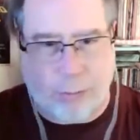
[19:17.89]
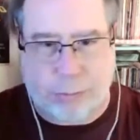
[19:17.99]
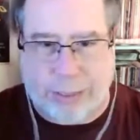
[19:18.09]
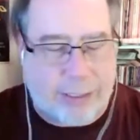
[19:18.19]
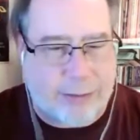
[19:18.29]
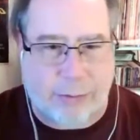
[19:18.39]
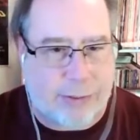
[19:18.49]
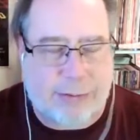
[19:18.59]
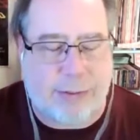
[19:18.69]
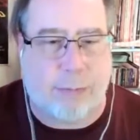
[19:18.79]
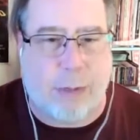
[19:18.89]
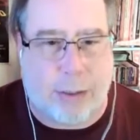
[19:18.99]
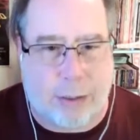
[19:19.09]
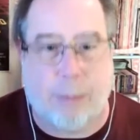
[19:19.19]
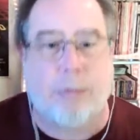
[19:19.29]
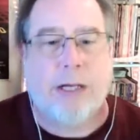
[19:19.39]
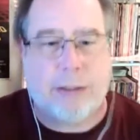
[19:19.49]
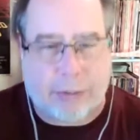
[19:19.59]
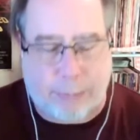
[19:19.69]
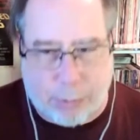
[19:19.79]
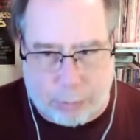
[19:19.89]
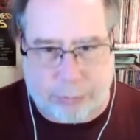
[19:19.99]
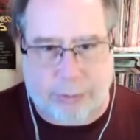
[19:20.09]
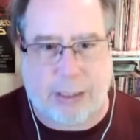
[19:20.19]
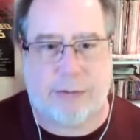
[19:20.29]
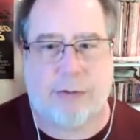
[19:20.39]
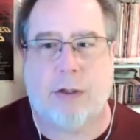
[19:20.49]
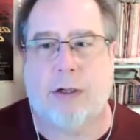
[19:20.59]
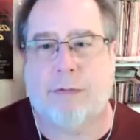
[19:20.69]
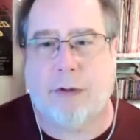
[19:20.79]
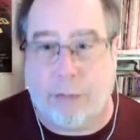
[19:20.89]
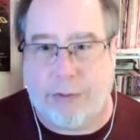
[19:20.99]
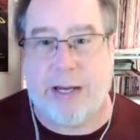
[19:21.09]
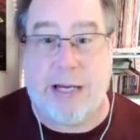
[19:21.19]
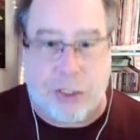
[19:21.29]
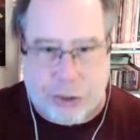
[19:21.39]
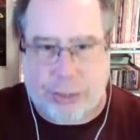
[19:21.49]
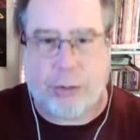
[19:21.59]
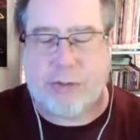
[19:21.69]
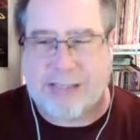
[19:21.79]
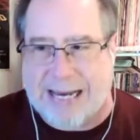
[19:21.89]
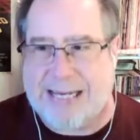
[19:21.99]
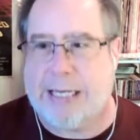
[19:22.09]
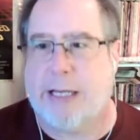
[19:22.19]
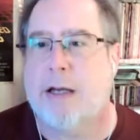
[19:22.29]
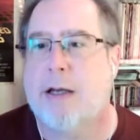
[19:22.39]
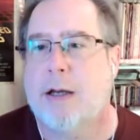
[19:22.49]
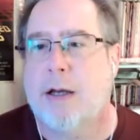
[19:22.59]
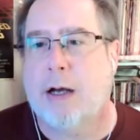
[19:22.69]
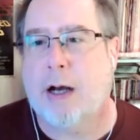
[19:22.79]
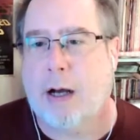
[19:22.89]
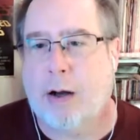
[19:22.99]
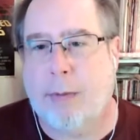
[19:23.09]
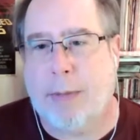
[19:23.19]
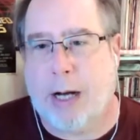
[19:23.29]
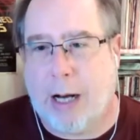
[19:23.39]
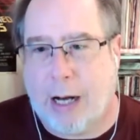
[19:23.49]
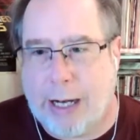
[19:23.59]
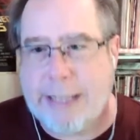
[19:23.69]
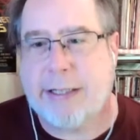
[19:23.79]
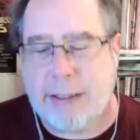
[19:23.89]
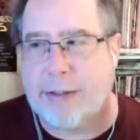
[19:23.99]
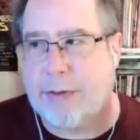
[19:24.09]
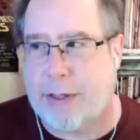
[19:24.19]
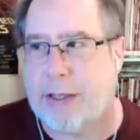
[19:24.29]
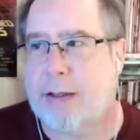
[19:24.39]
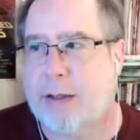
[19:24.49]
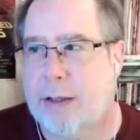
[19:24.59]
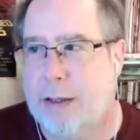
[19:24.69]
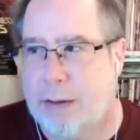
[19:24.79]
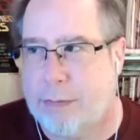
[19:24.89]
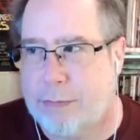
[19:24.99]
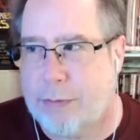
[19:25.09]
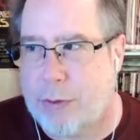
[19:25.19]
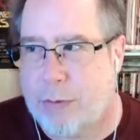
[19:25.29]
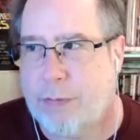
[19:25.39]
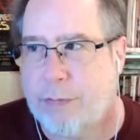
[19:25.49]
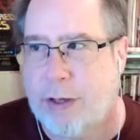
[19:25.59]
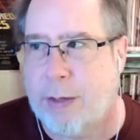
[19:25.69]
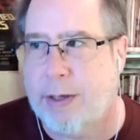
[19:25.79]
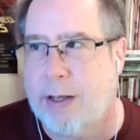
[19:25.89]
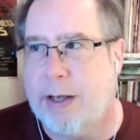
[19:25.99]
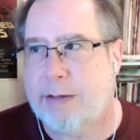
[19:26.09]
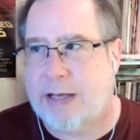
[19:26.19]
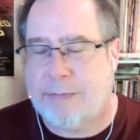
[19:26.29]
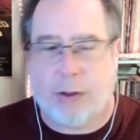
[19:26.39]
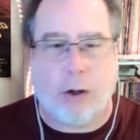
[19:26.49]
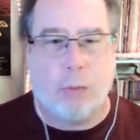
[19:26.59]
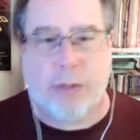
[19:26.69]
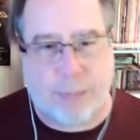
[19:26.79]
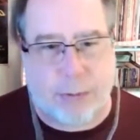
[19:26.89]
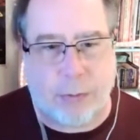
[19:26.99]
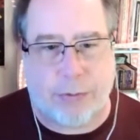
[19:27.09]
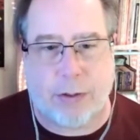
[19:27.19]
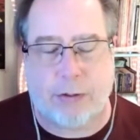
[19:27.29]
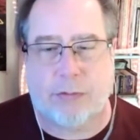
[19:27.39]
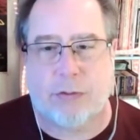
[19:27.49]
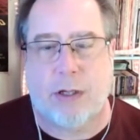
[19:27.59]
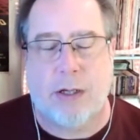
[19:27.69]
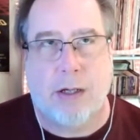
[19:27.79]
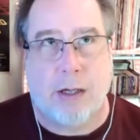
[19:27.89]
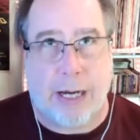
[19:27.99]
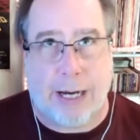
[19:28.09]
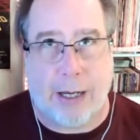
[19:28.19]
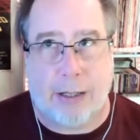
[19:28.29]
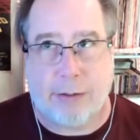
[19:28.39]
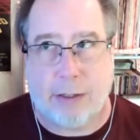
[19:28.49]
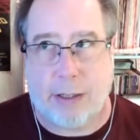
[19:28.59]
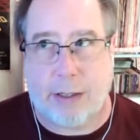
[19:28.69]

planetary stigmata, a planetary poltergeist of a geopsyche. I tend to think of the UFO phenomena as having always been with us, and